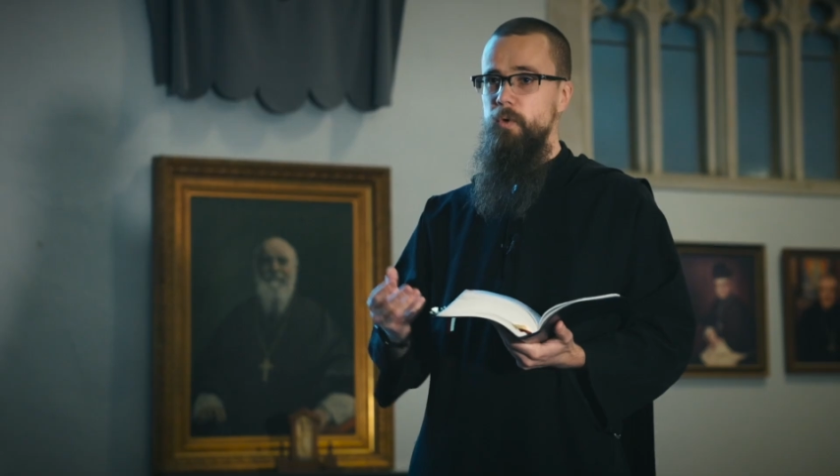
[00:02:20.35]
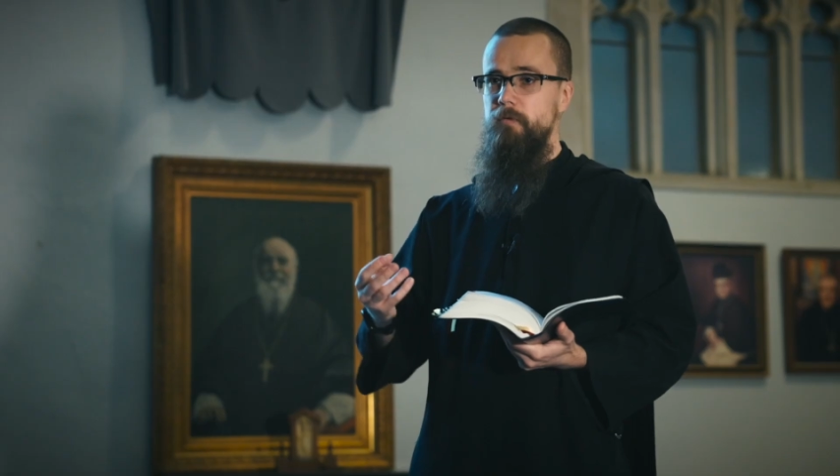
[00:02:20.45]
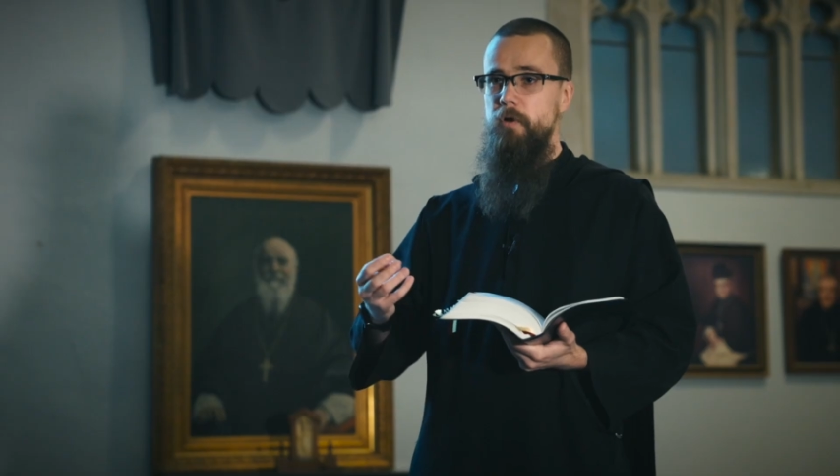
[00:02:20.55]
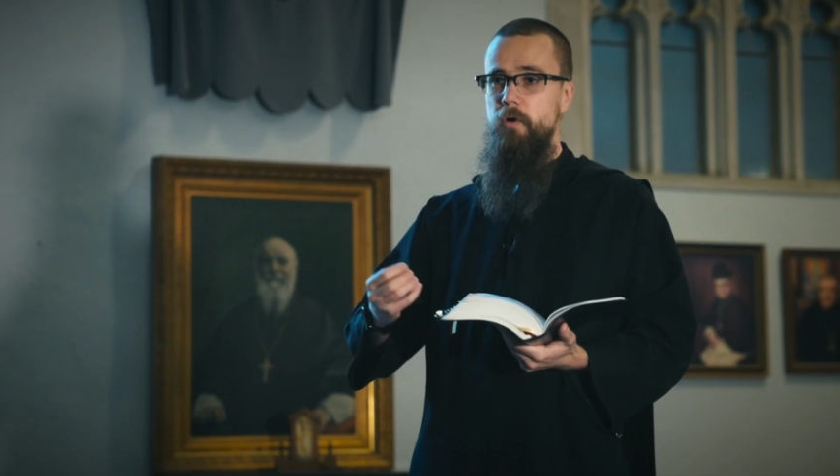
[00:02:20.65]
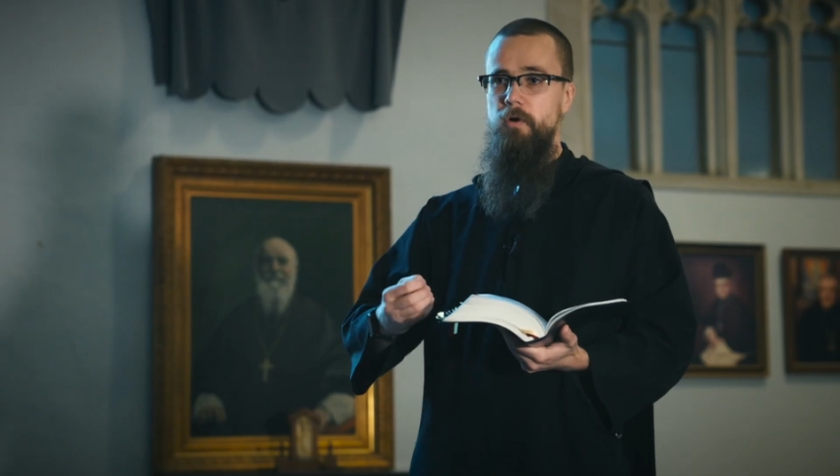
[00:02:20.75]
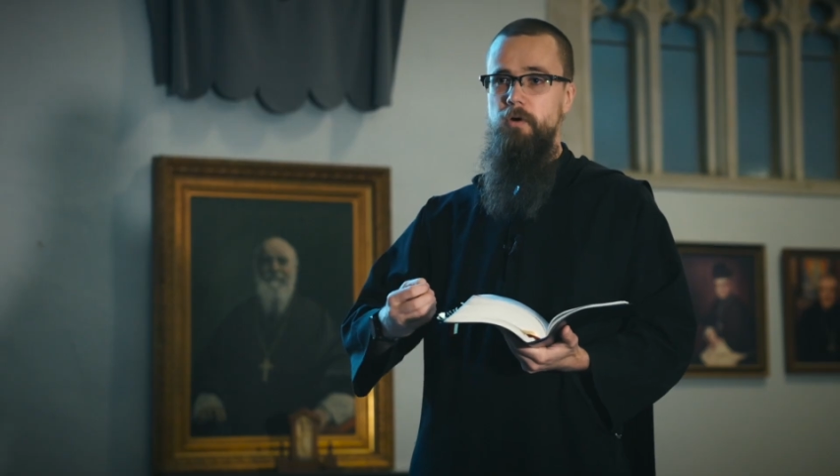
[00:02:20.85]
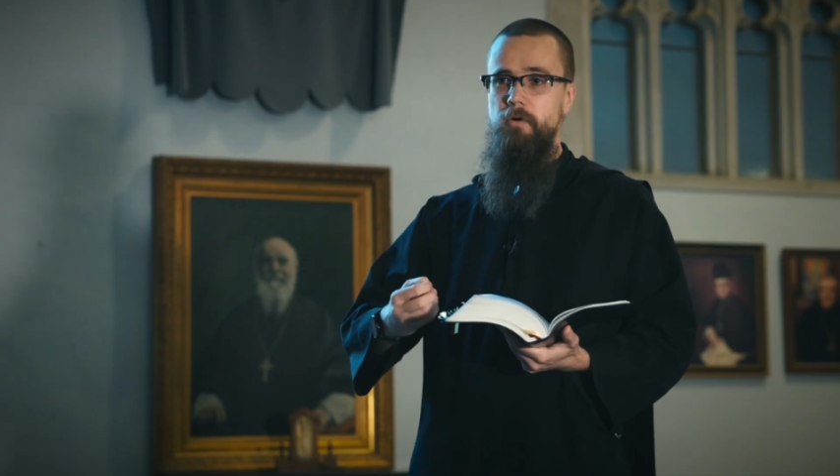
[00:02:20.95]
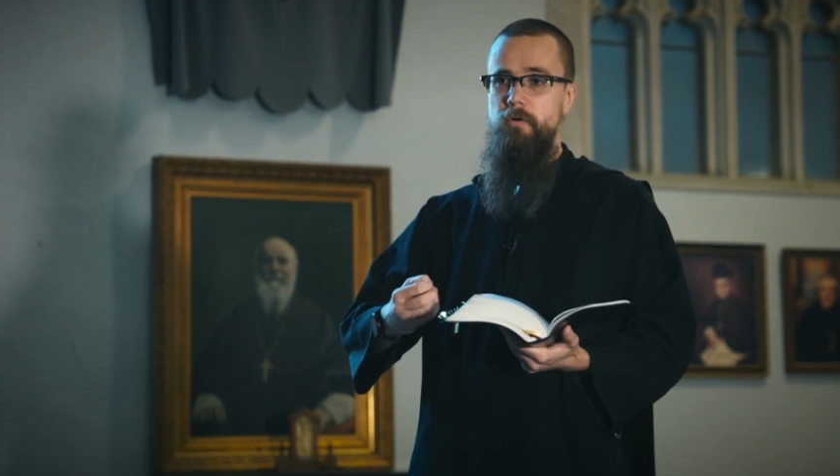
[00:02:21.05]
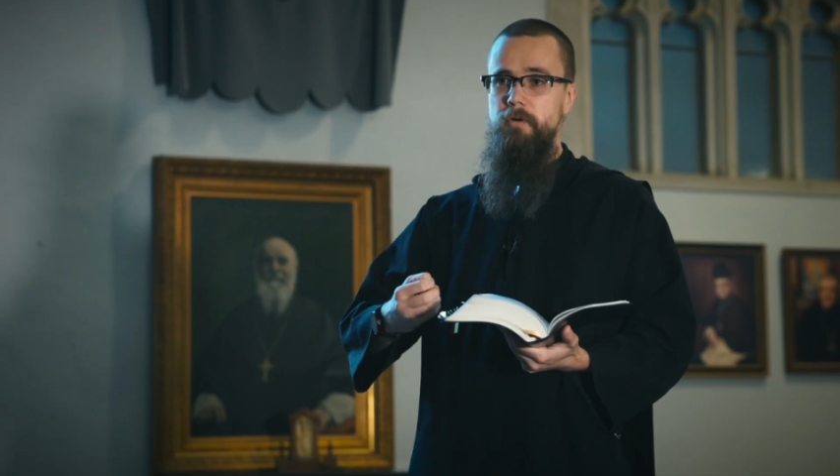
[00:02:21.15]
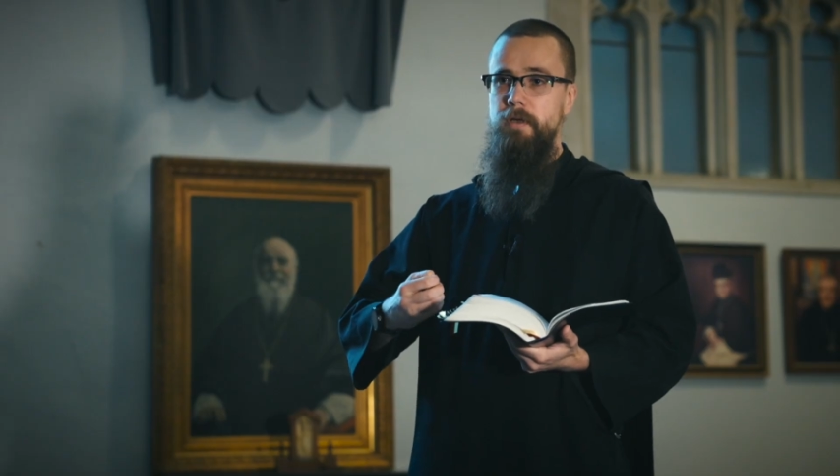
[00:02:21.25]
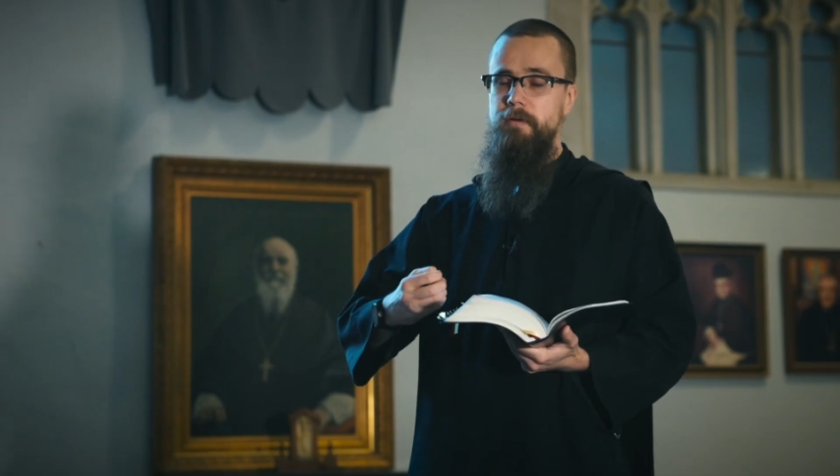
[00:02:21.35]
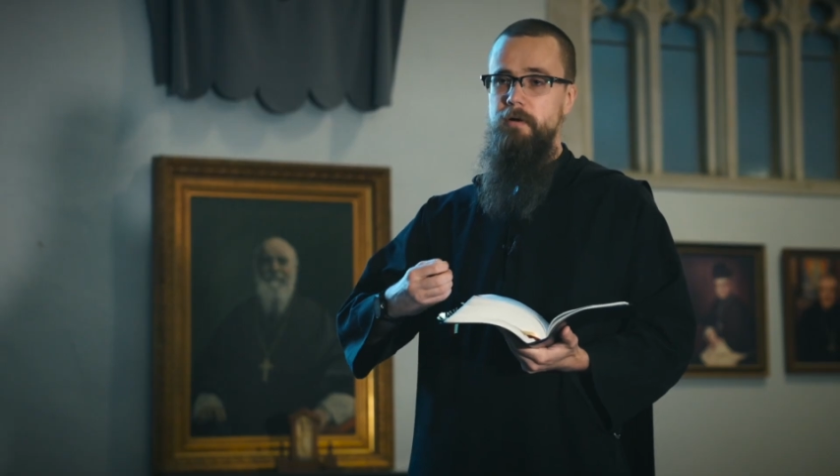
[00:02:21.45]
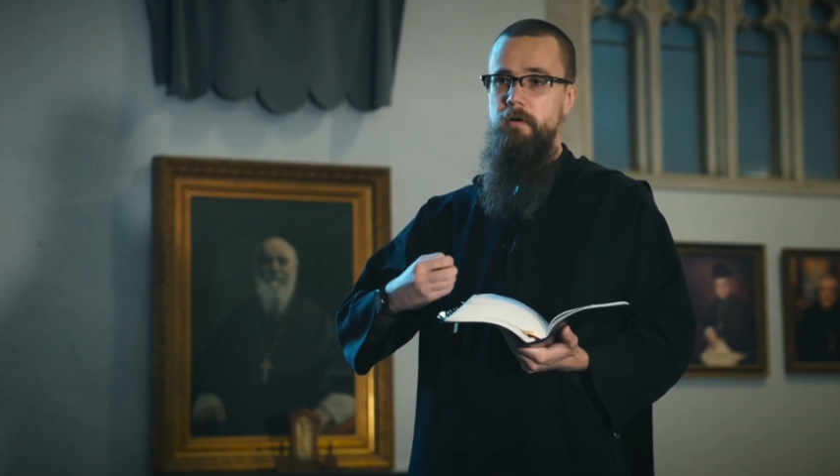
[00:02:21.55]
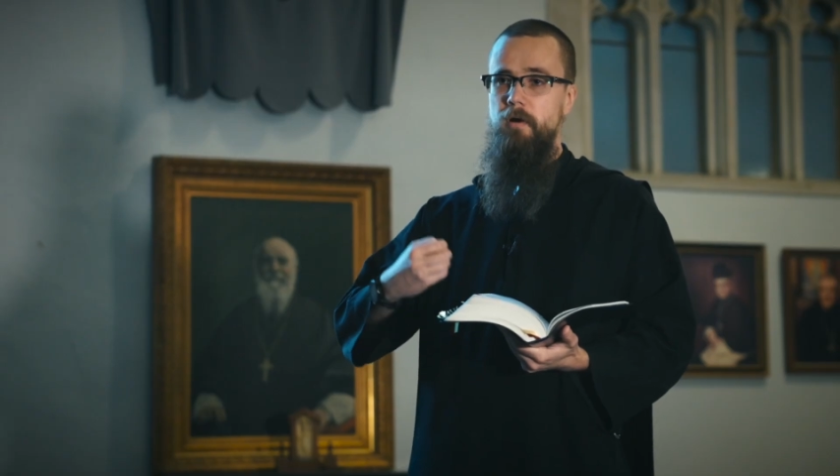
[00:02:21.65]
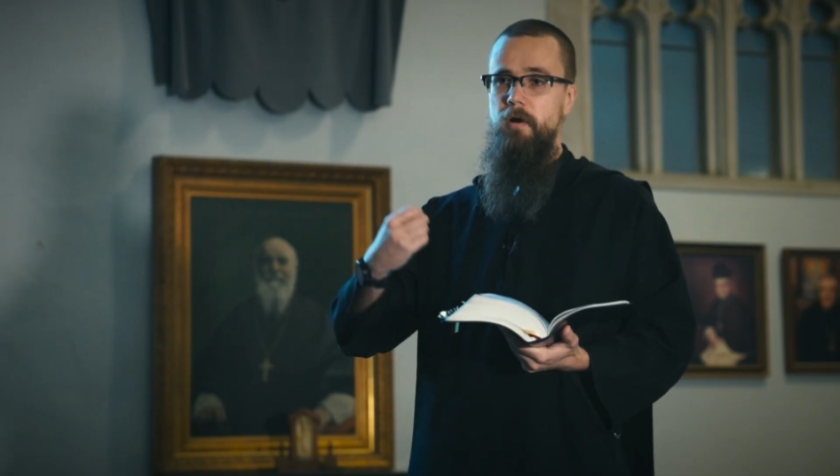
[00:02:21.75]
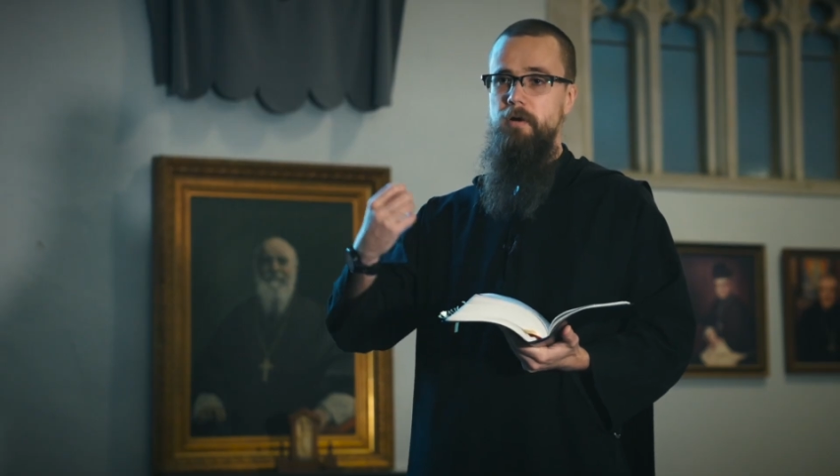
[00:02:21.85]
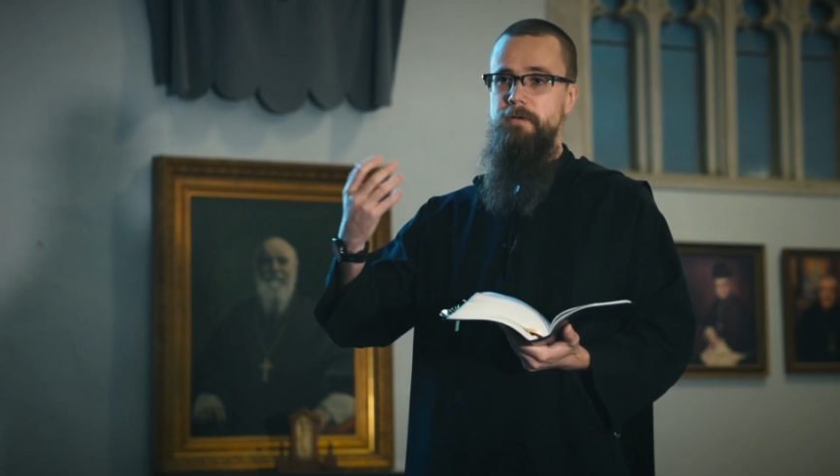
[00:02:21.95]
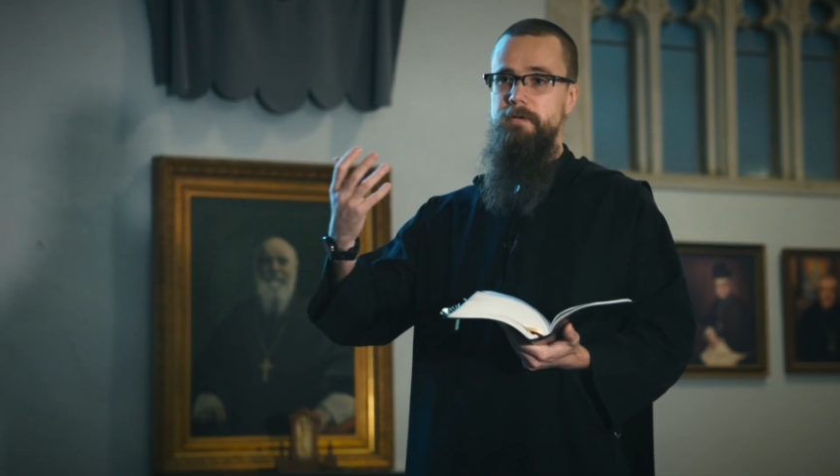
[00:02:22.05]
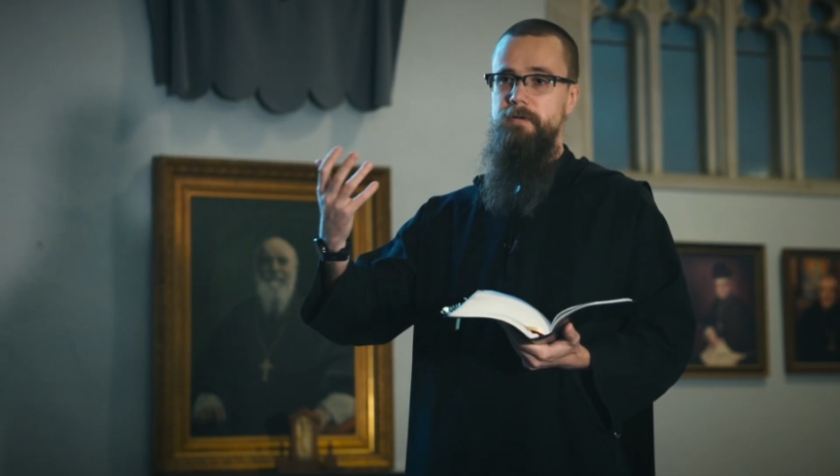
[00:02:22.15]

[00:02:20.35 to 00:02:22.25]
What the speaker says: we recall that our heart